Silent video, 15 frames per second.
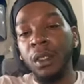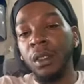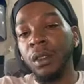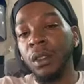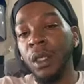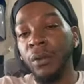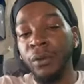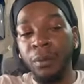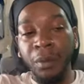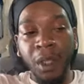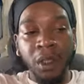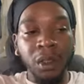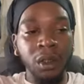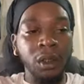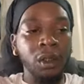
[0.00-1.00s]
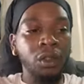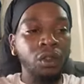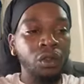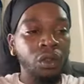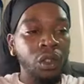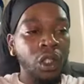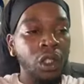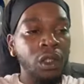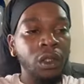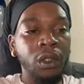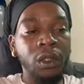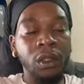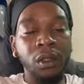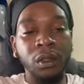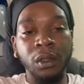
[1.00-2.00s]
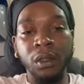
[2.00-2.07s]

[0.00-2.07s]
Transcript: You have to make sure that you're talking to